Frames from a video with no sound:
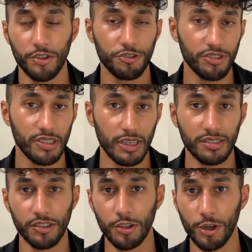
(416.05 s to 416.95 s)
Neutrogena
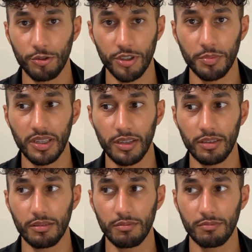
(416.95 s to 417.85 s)
isn't known to
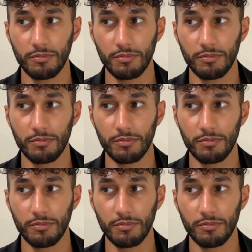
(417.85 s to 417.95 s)
be